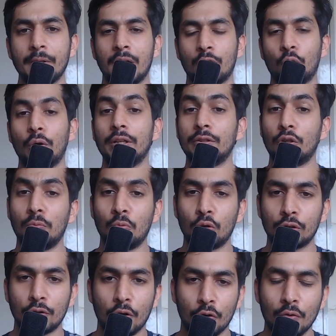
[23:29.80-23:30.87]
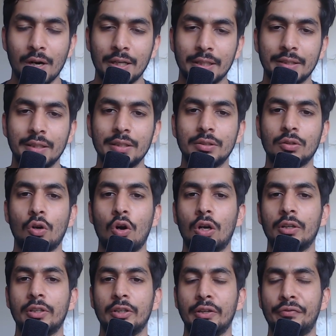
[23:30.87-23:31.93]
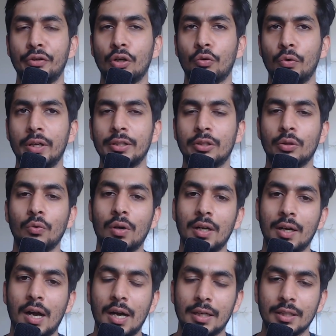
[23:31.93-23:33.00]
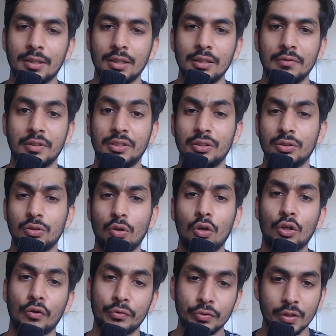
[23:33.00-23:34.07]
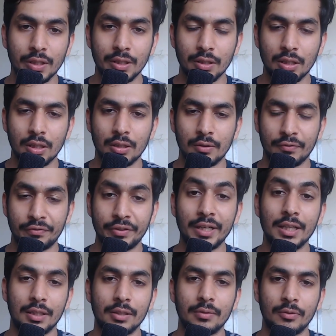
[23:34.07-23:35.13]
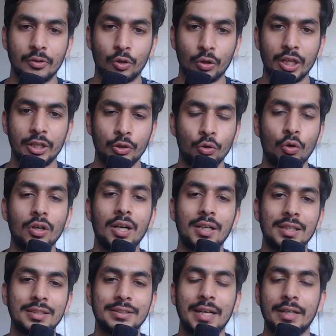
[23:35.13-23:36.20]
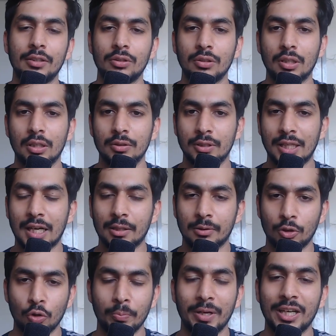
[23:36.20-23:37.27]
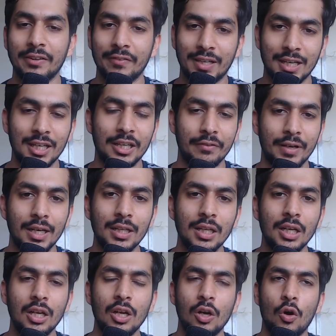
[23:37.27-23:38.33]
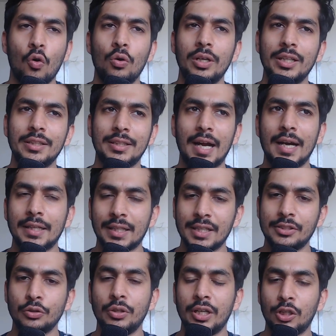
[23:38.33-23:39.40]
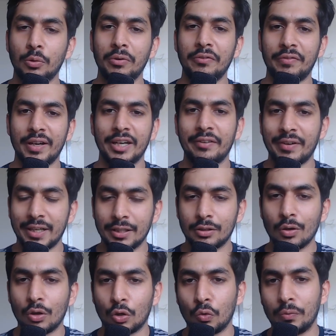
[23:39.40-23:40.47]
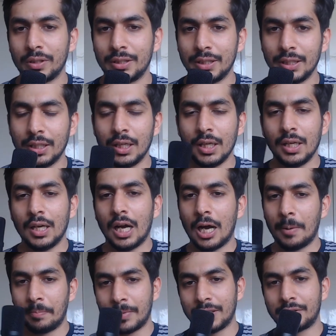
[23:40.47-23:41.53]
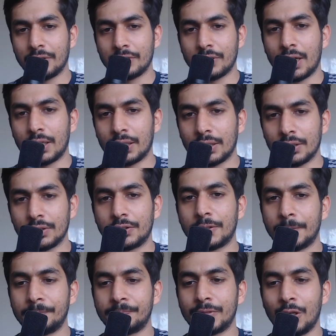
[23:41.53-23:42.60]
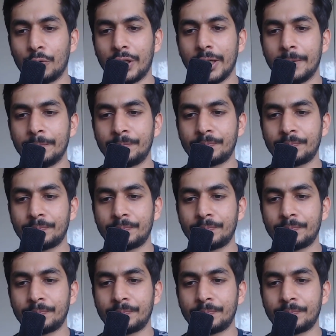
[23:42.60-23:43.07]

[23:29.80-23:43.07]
going through more thorough articles, or if you are going through an article which is not of your field, okay, you don't understand that domain really well, only in that case you need to be very, very thorough with the research articles. Okay,